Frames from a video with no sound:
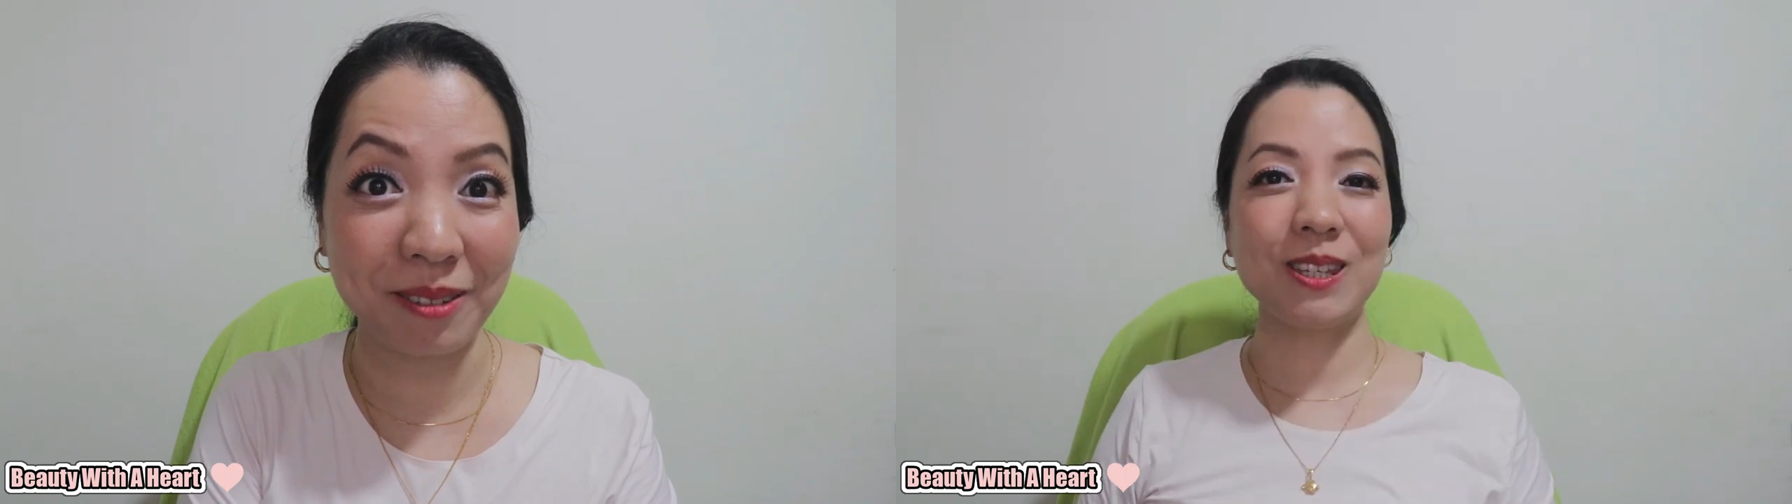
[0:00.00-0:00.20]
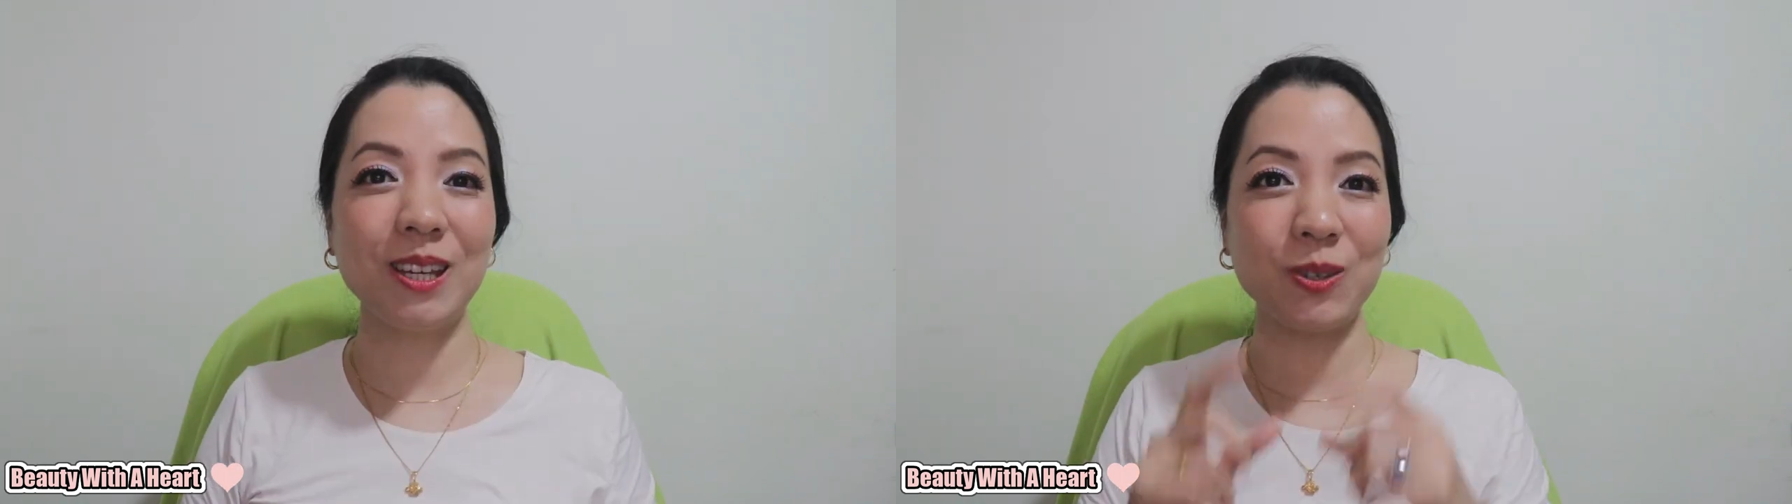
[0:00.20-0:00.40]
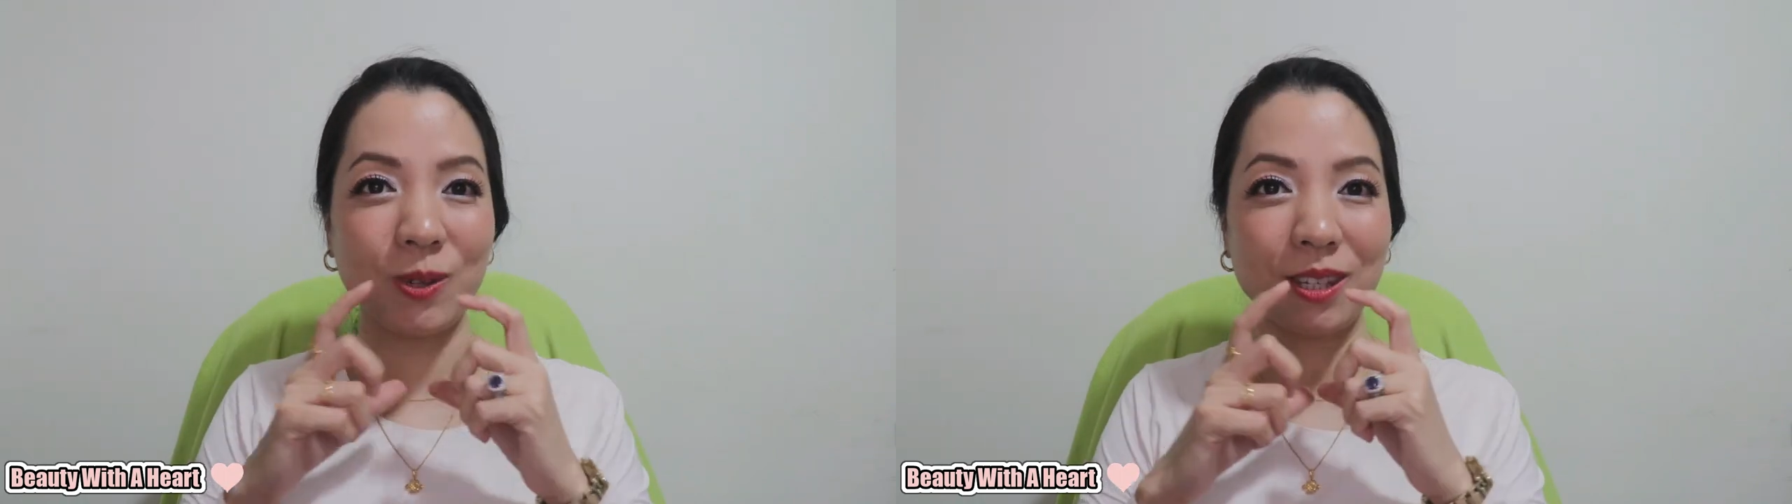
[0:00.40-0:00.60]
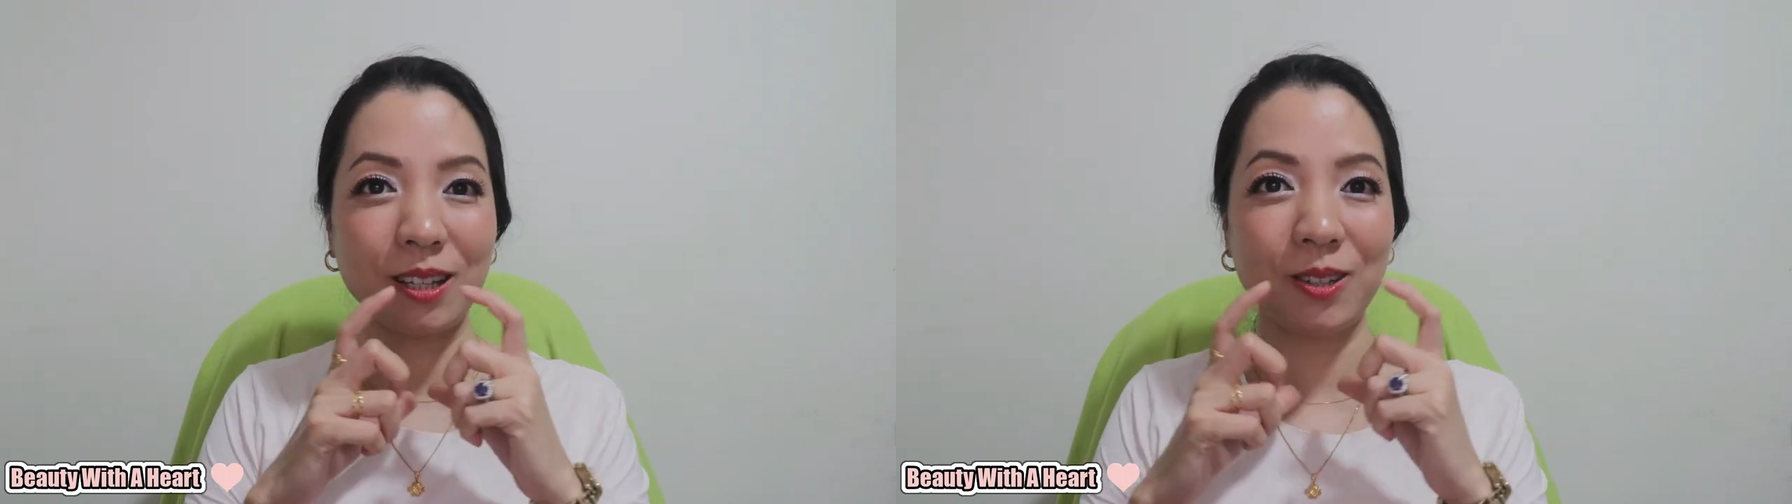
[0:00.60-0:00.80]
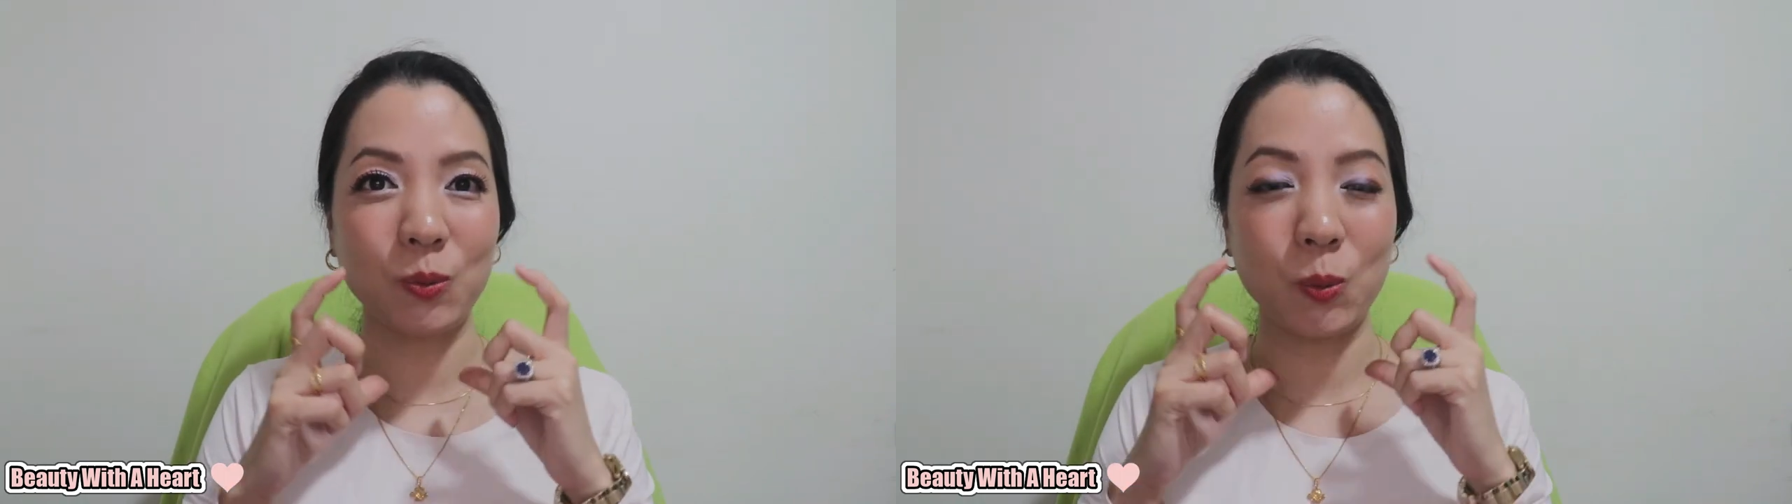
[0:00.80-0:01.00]
Since we
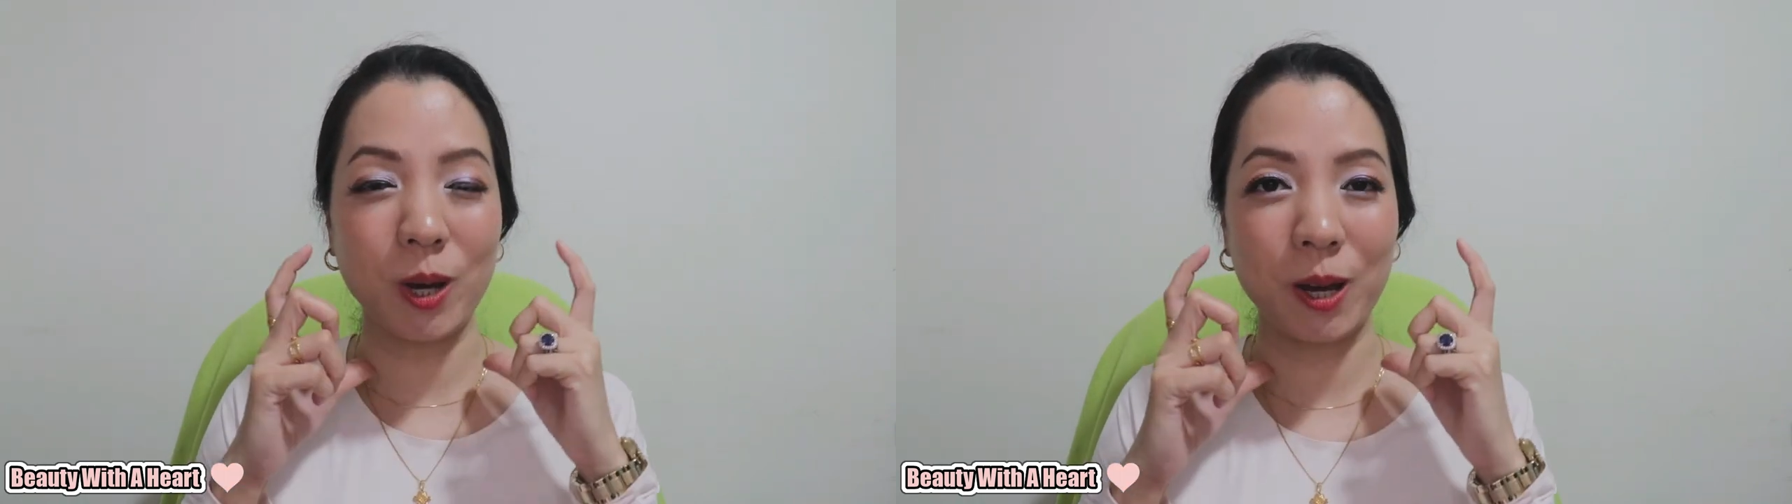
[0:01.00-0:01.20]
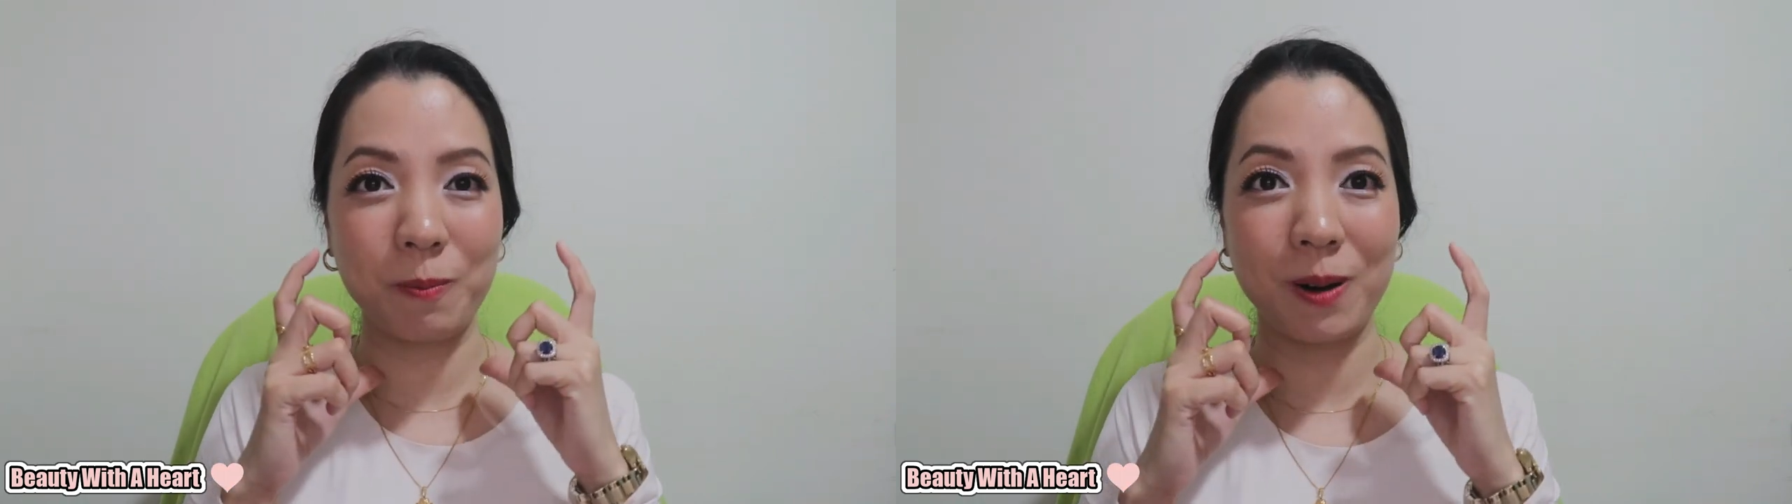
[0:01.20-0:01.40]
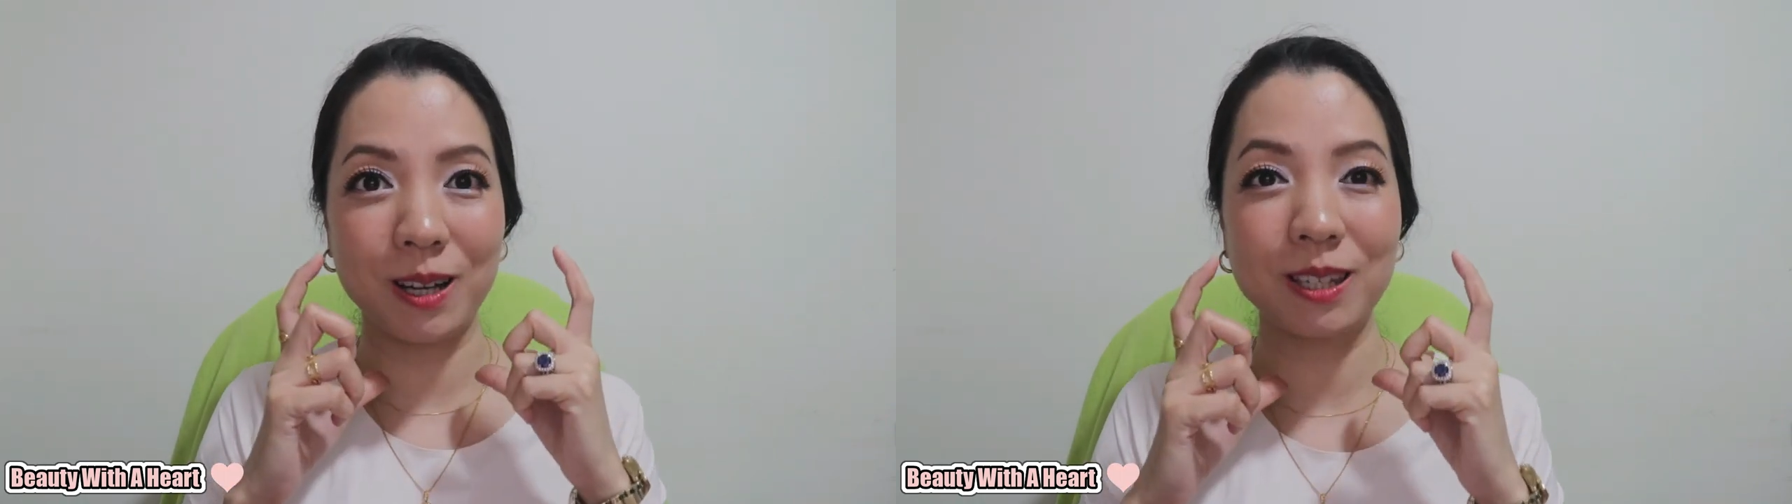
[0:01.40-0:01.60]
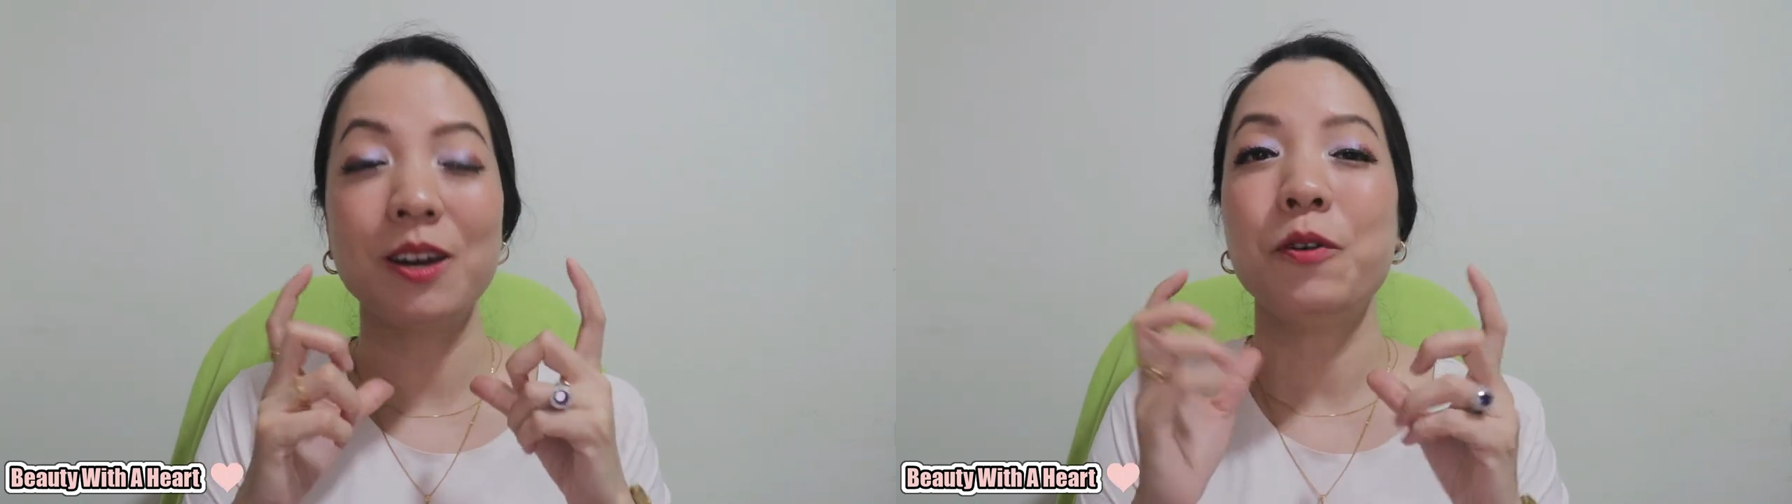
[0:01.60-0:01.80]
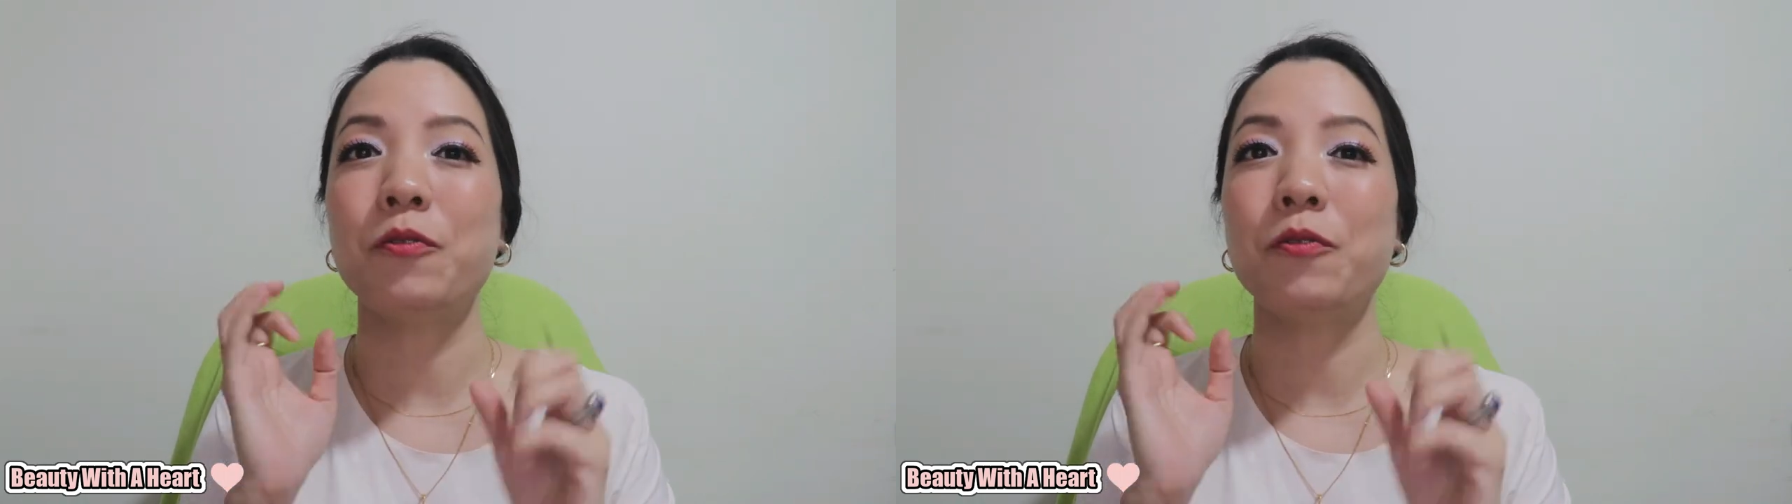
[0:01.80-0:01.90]
started to wear masks